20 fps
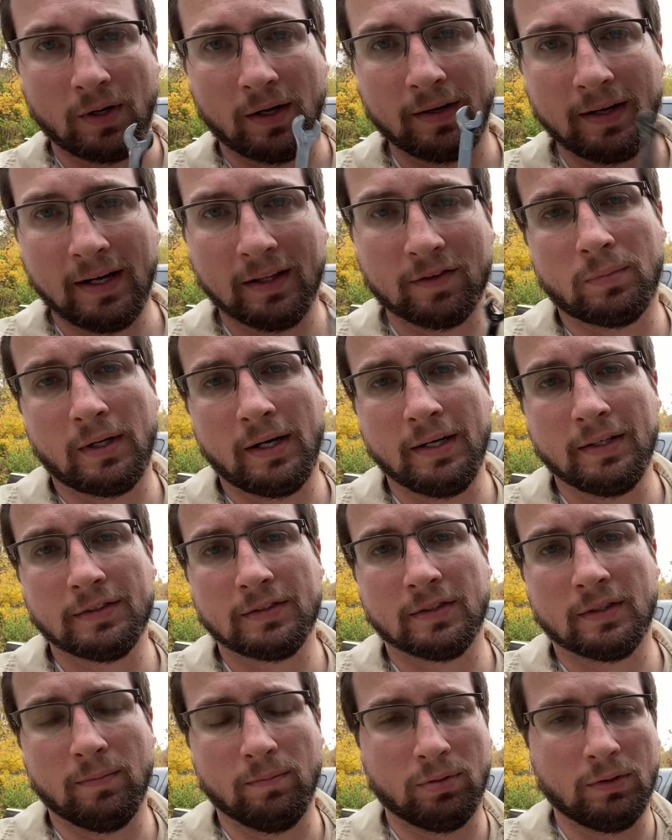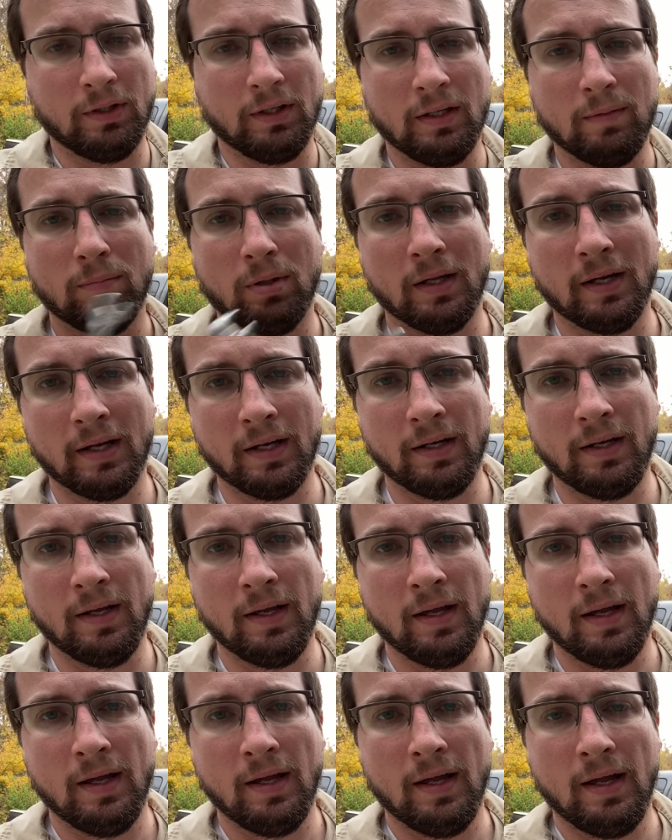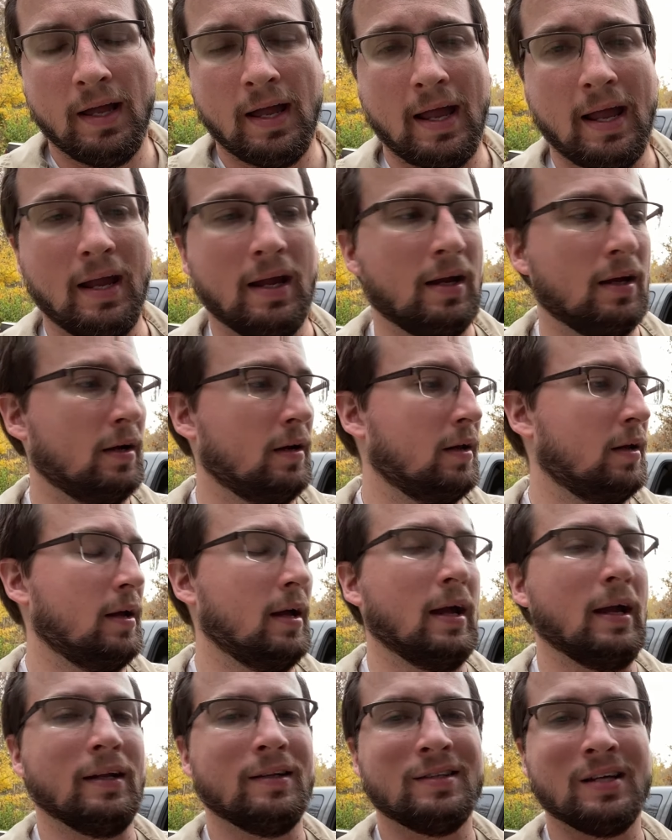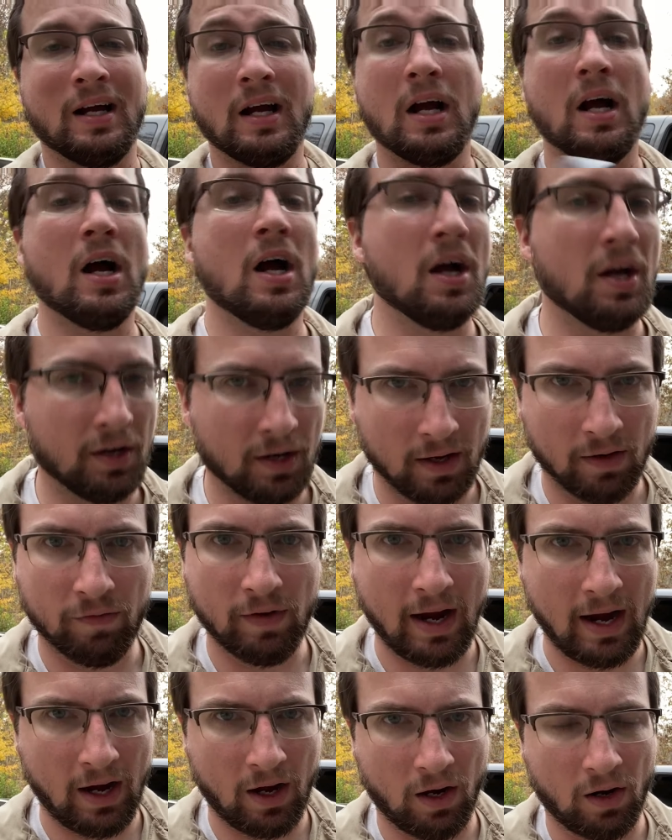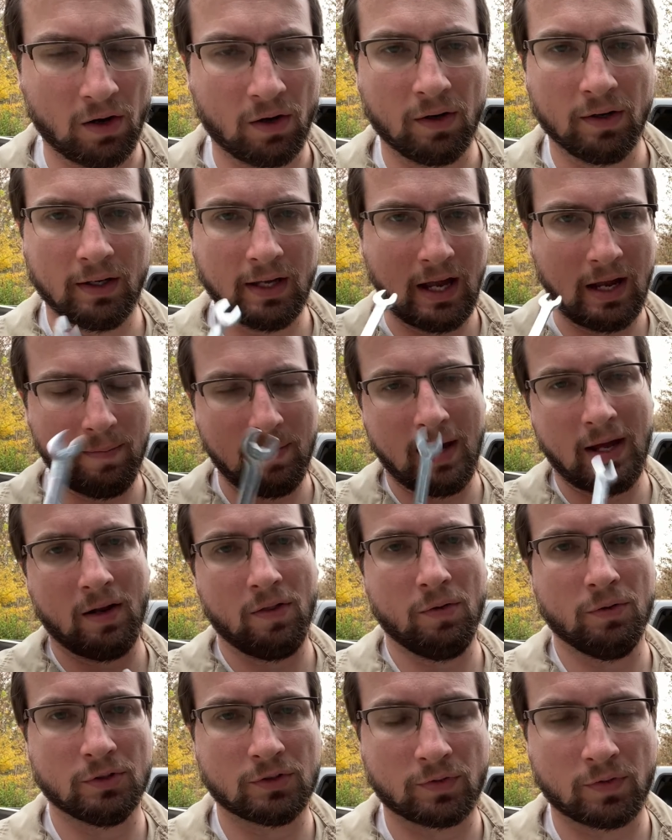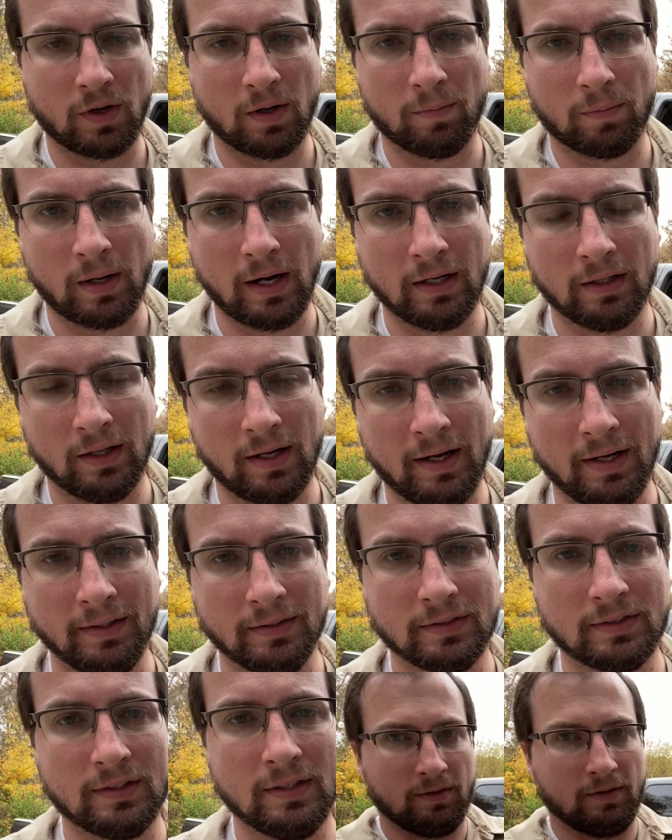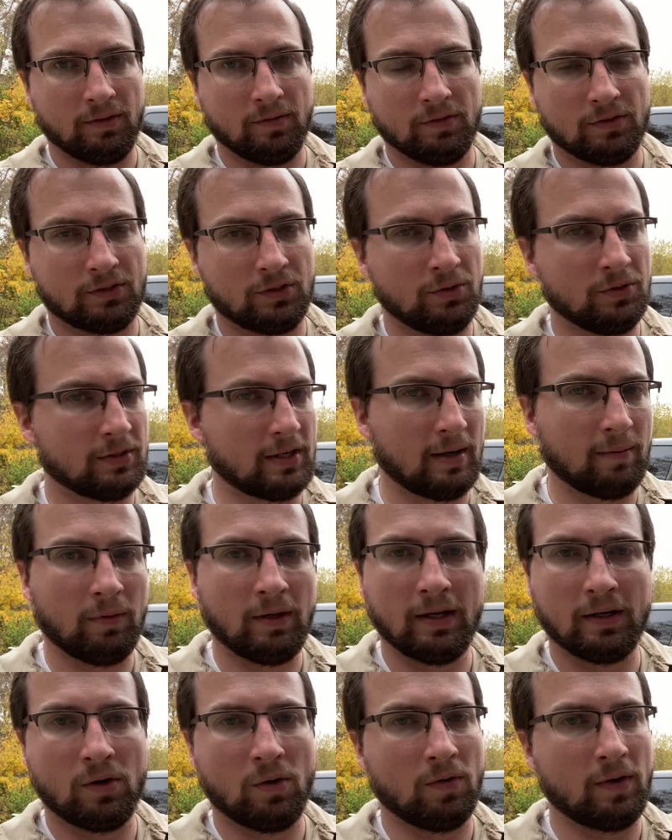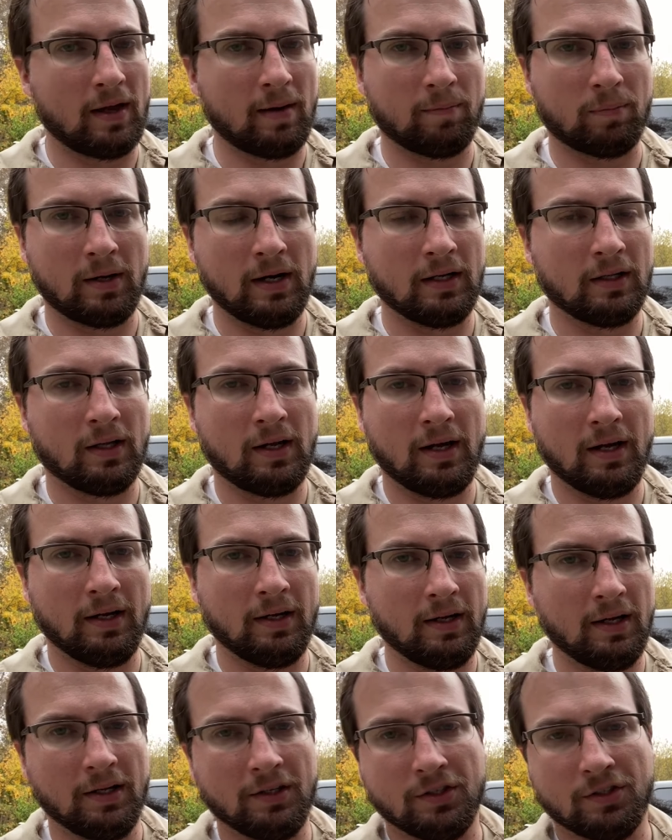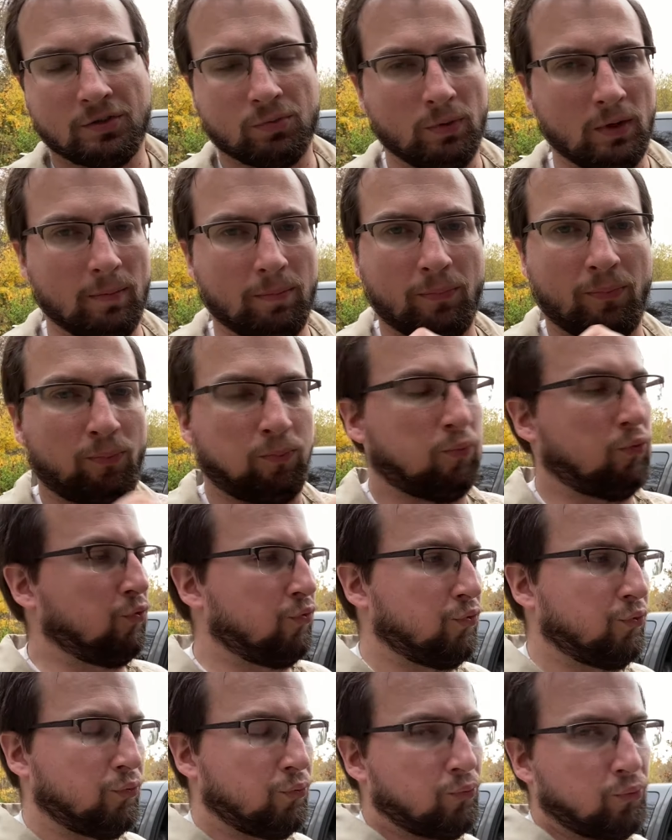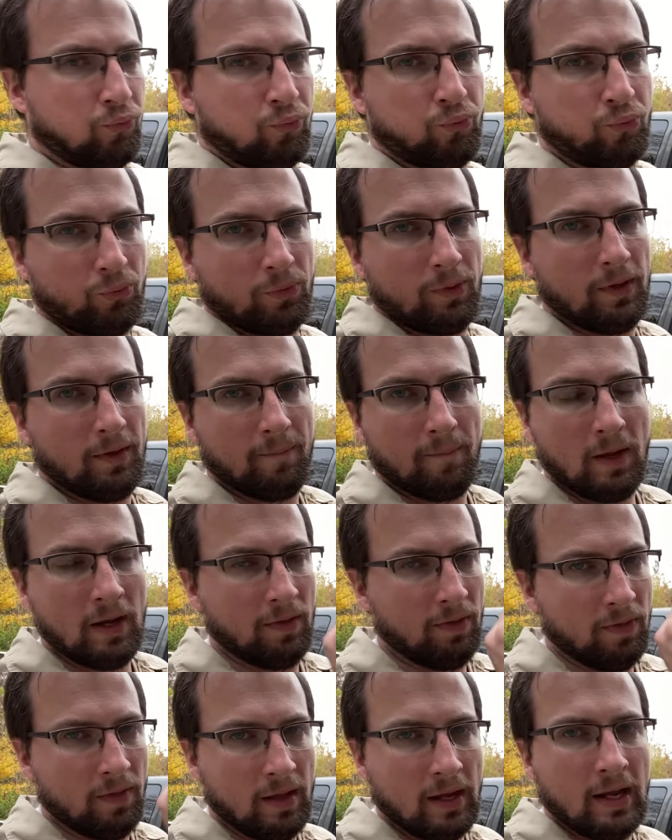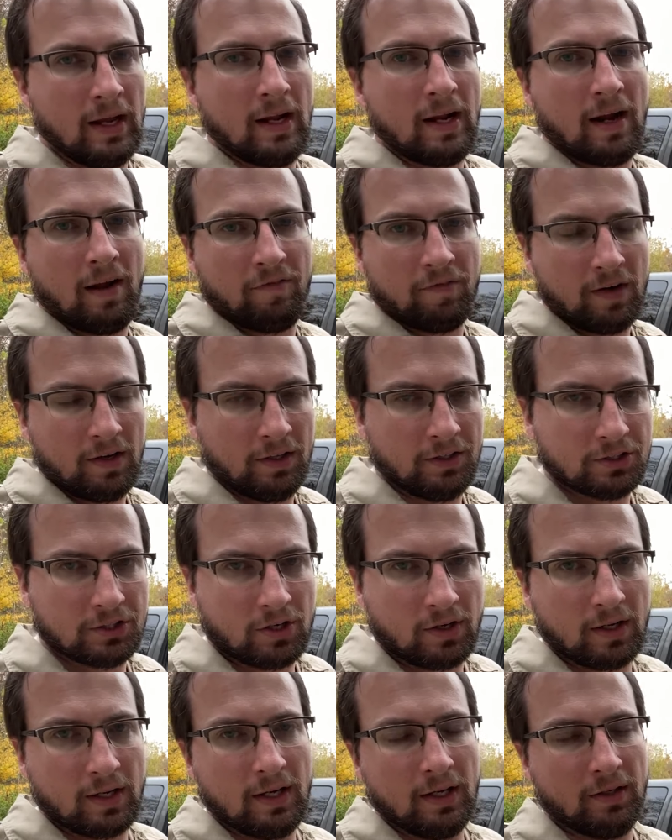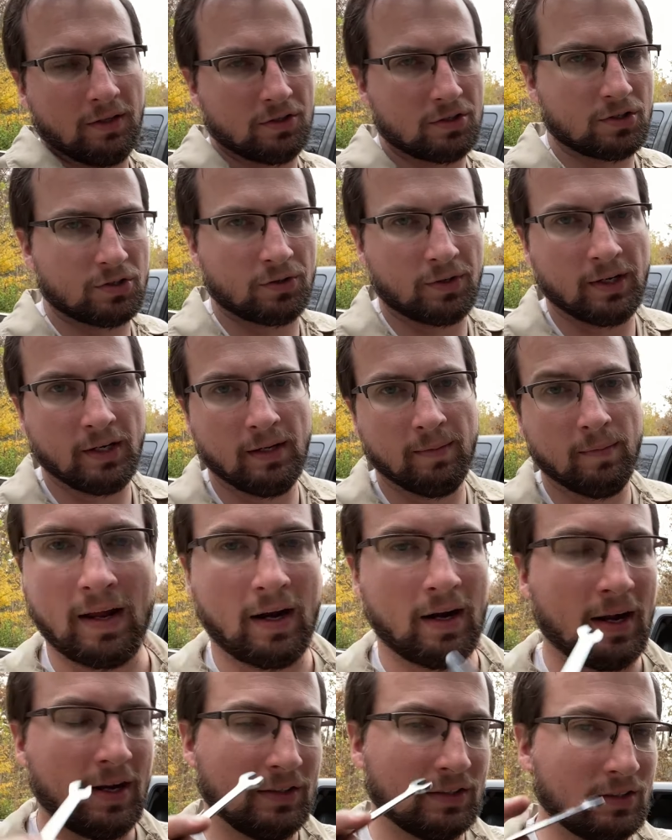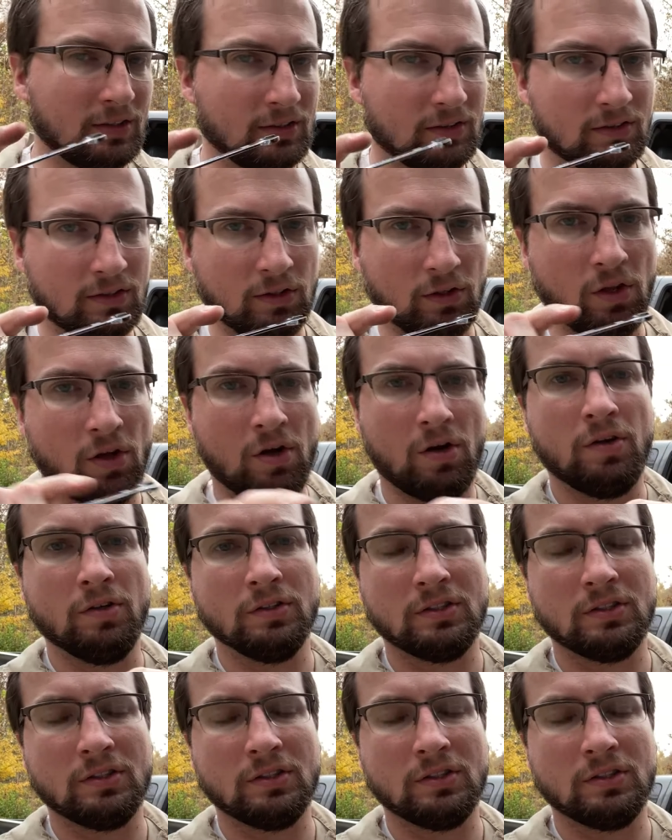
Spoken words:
I got the brakes completely bled, and a ton of air came out of those front brake lines. As soon as I let go of that brake line, it just went and then I finally started getting a stream, a nice long